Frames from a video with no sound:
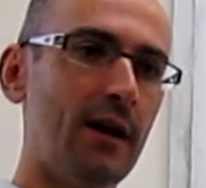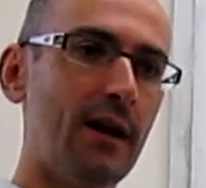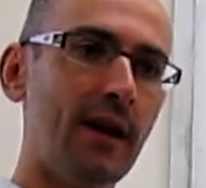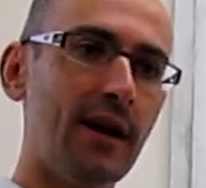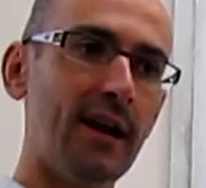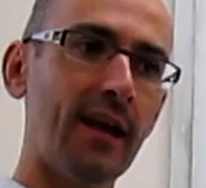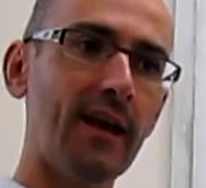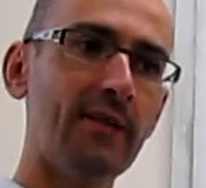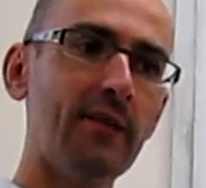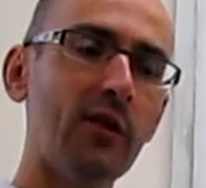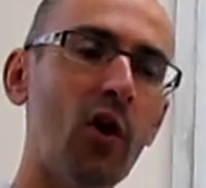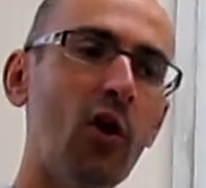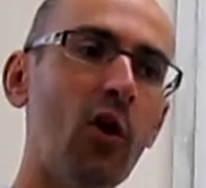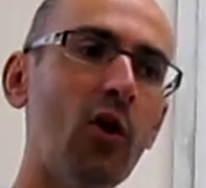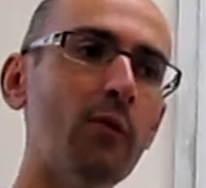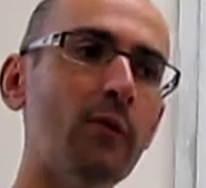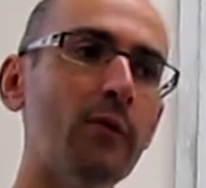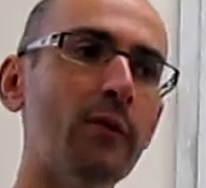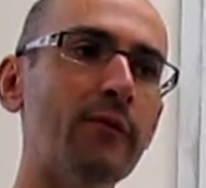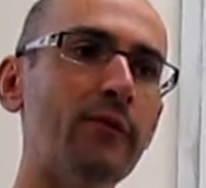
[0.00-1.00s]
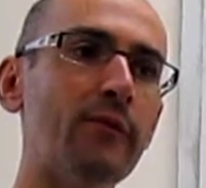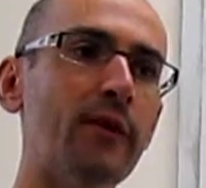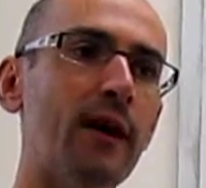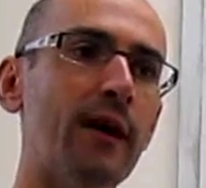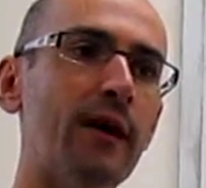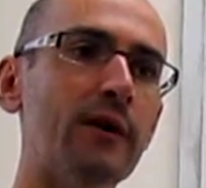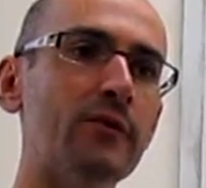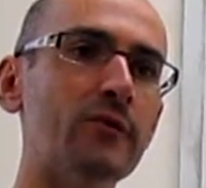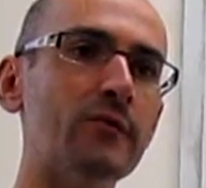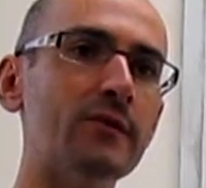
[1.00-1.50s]
And again, the hope of
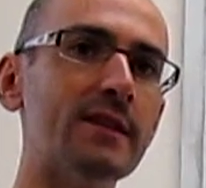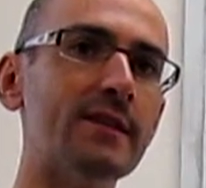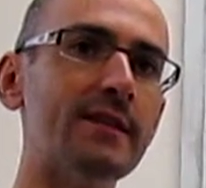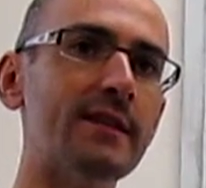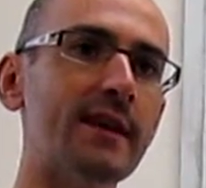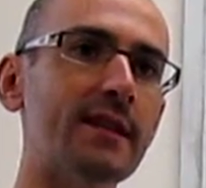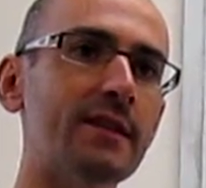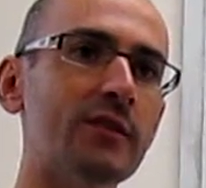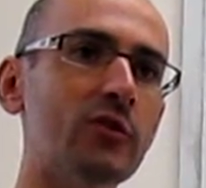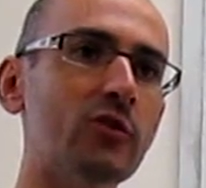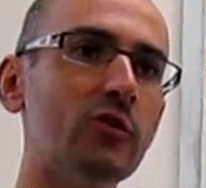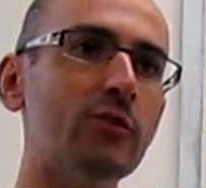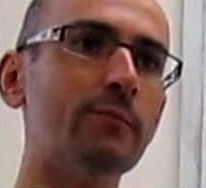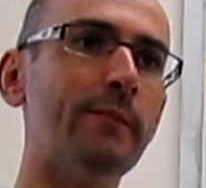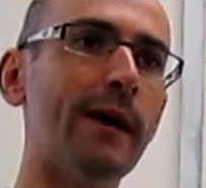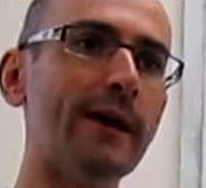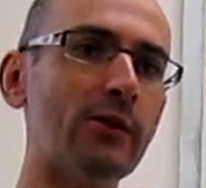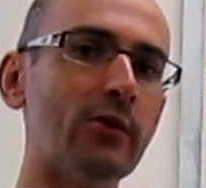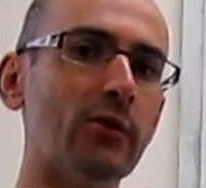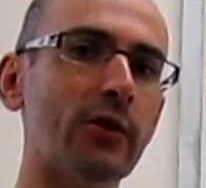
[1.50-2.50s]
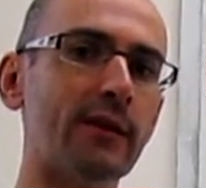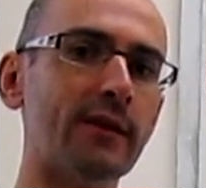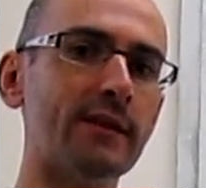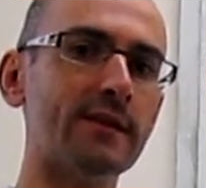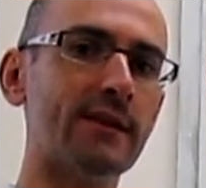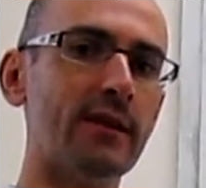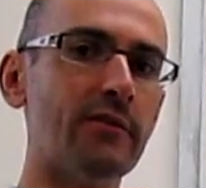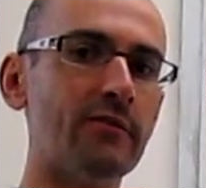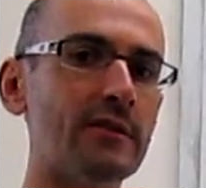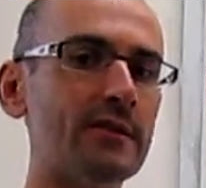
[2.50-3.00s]
uh, using that new biological
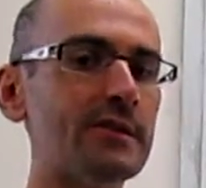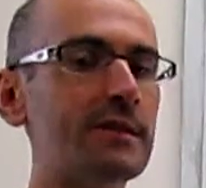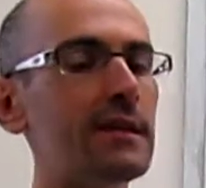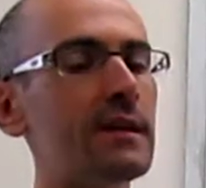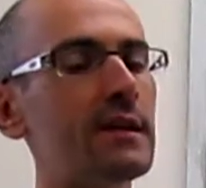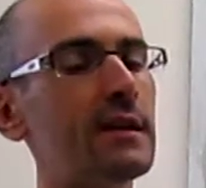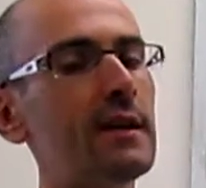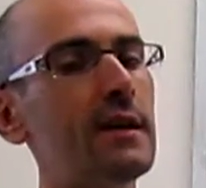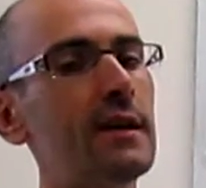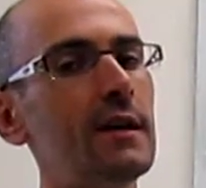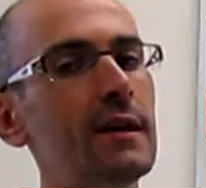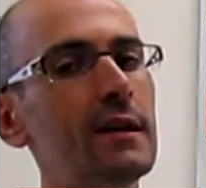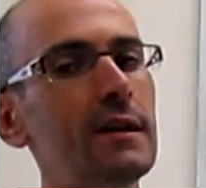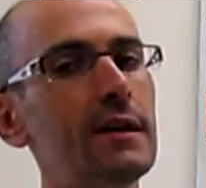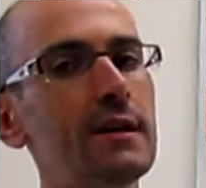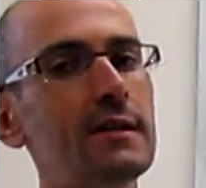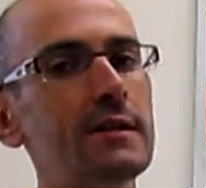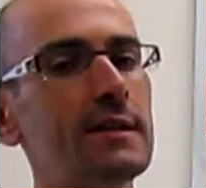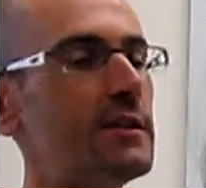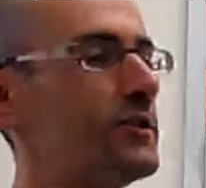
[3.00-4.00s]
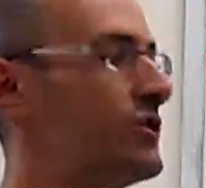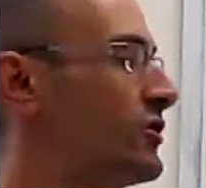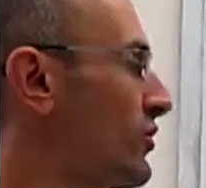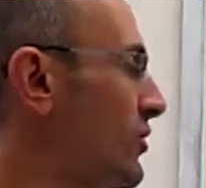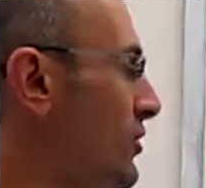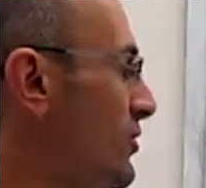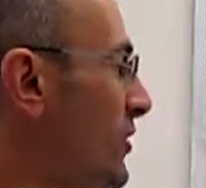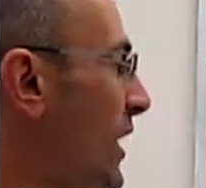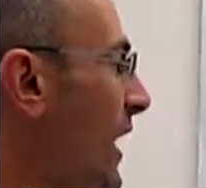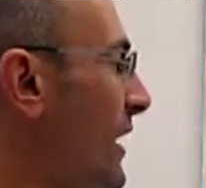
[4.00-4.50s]
standard state is that you're
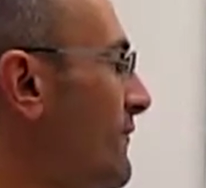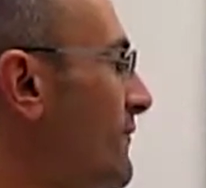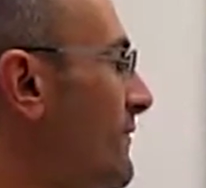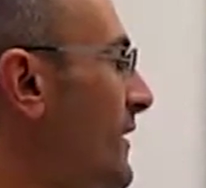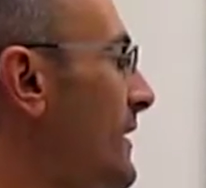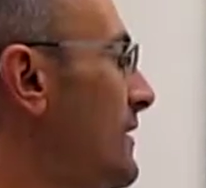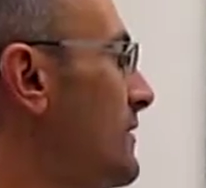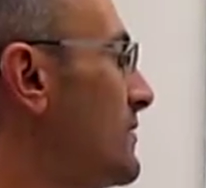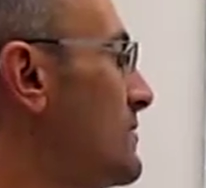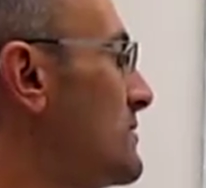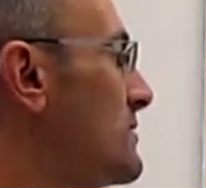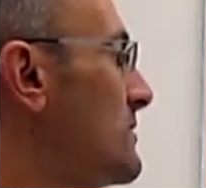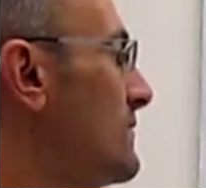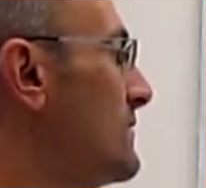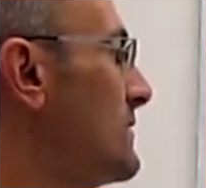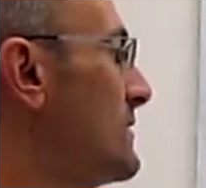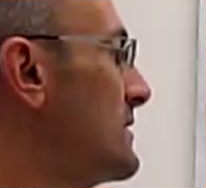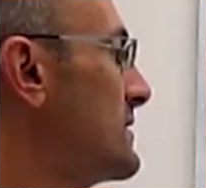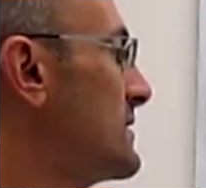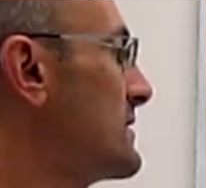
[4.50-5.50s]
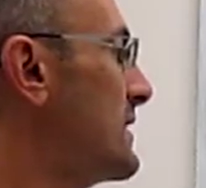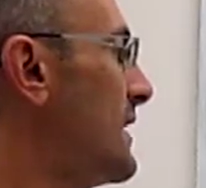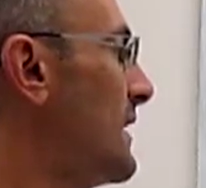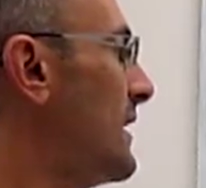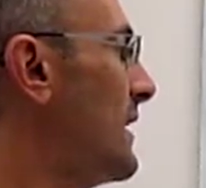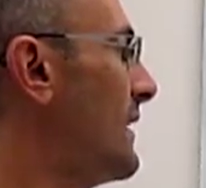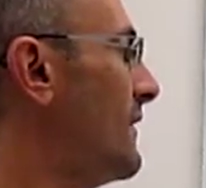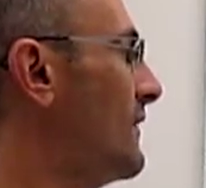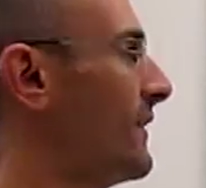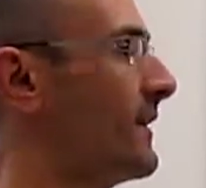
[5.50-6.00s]
going to have values of this
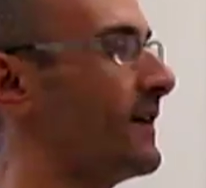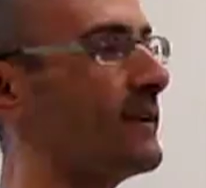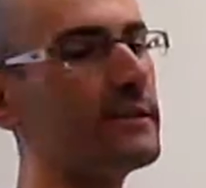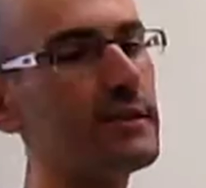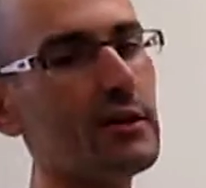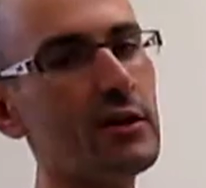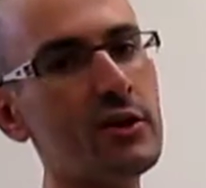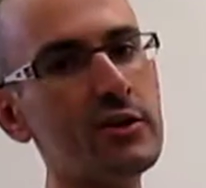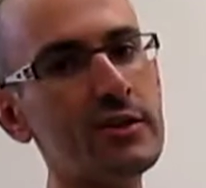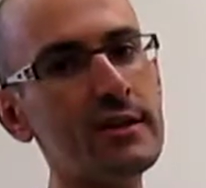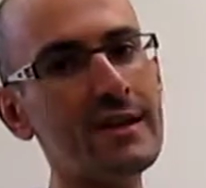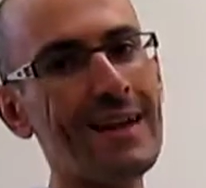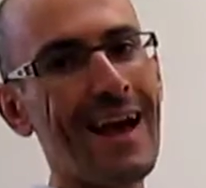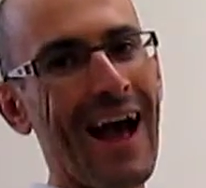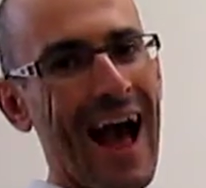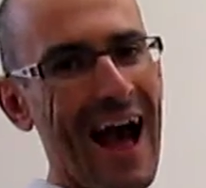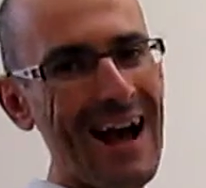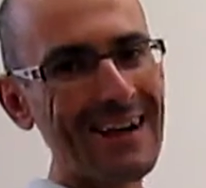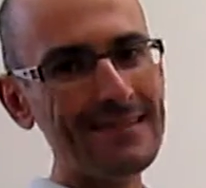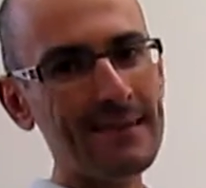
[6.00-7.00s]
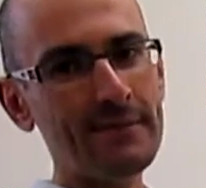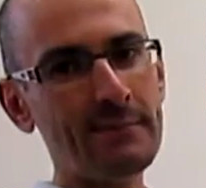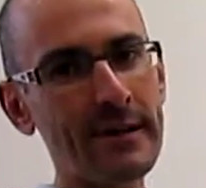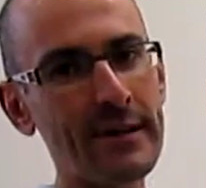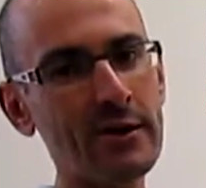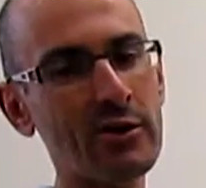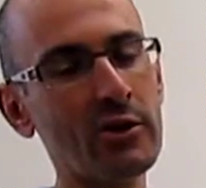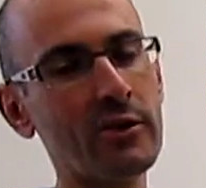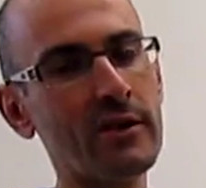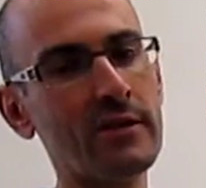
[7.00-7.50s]
uh, delta RG at the
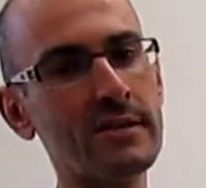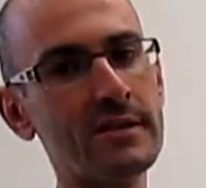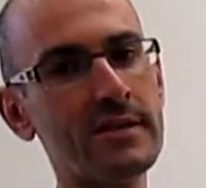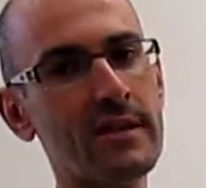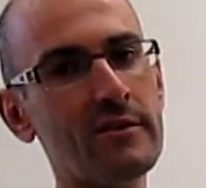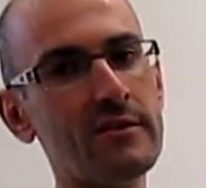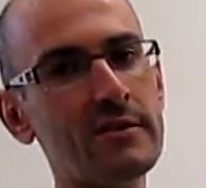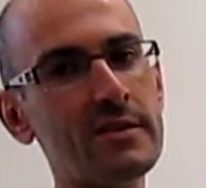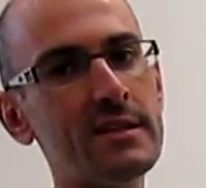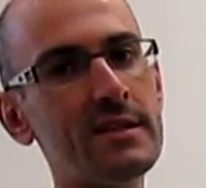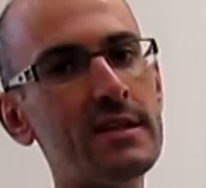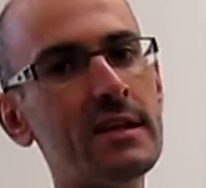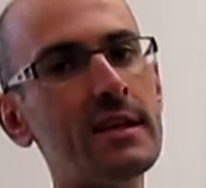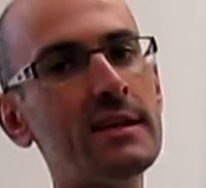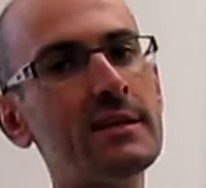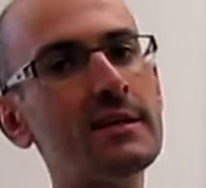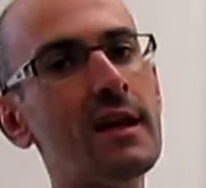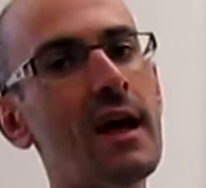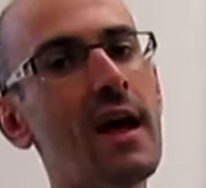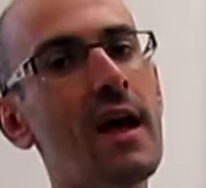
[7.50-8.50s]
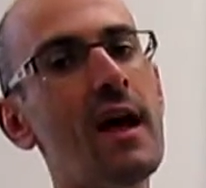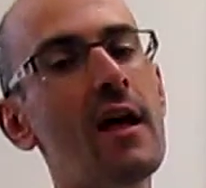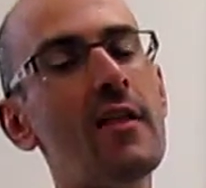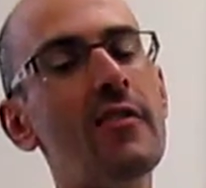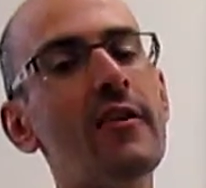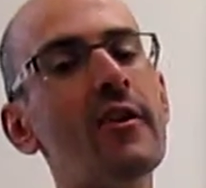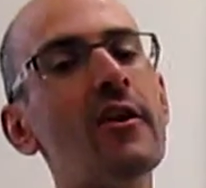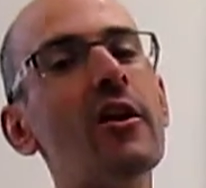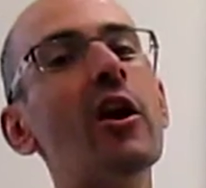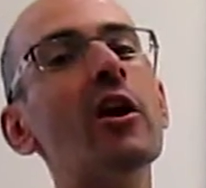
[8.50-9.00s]
biological standard state
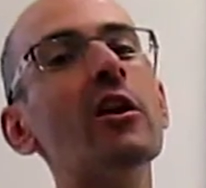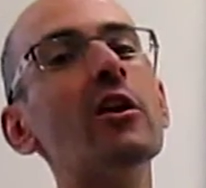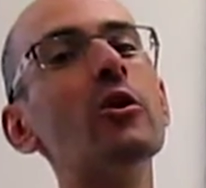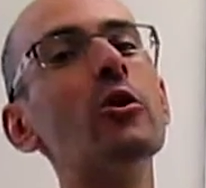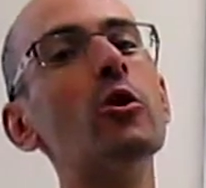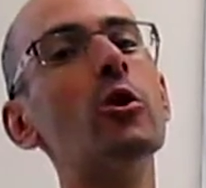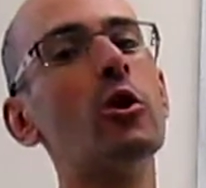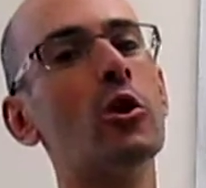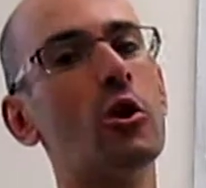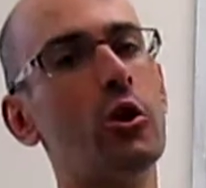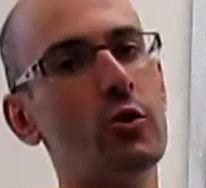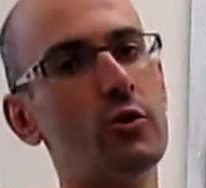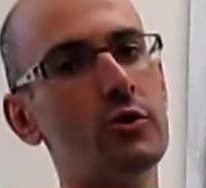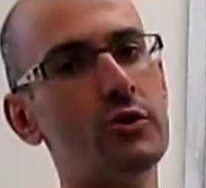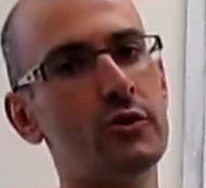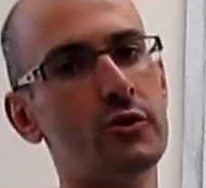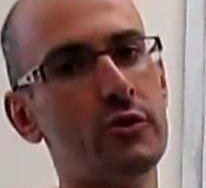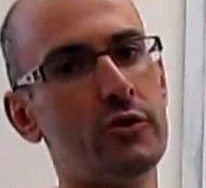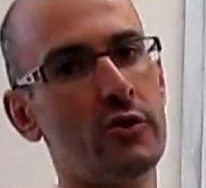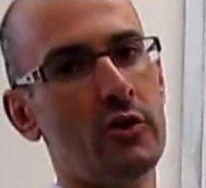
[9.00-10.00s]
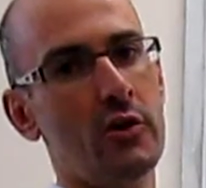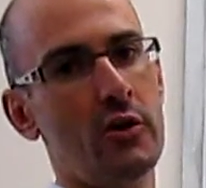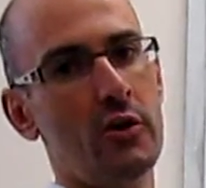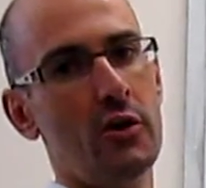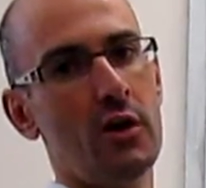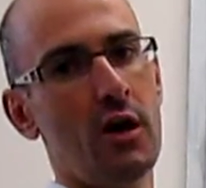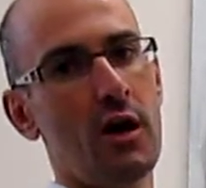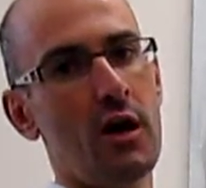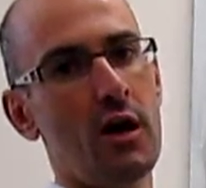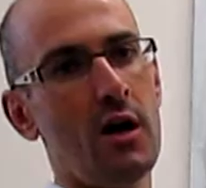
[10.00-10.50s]
that are a little closer
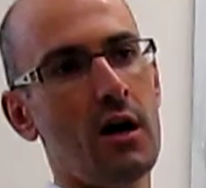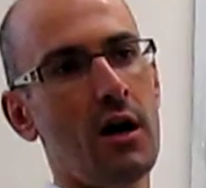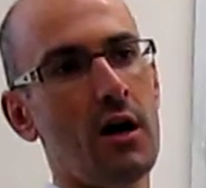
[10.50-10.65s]
uh,